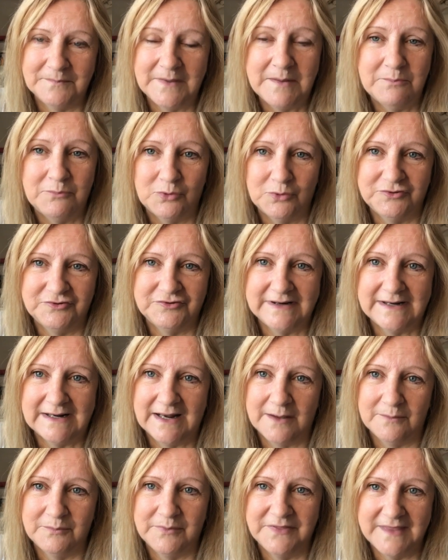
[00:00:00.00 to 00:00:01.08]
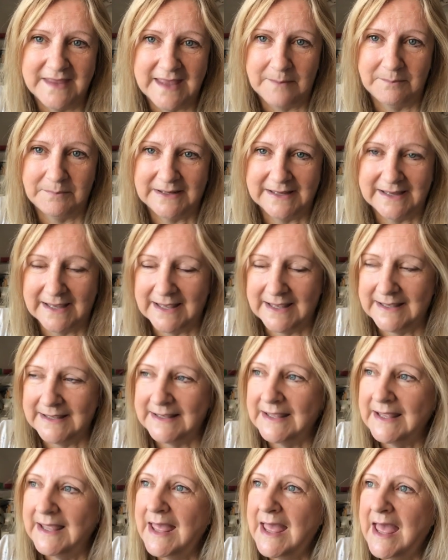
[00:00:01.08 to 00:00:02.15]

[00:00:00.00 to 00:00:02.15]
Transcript: Embroidery Club with the applique.